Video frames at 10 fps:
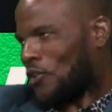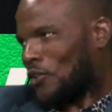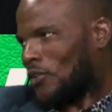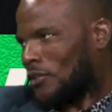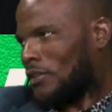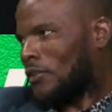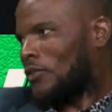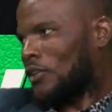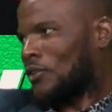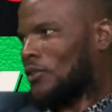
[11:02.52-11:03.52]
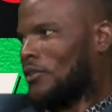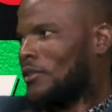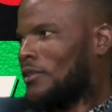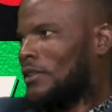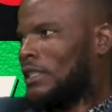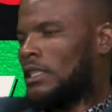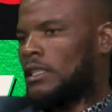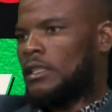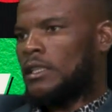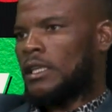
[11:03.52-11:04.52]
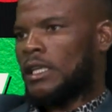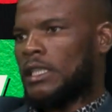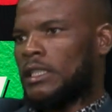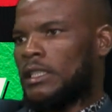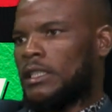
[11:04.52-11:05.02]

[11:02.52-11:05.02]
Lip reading: on the rock, and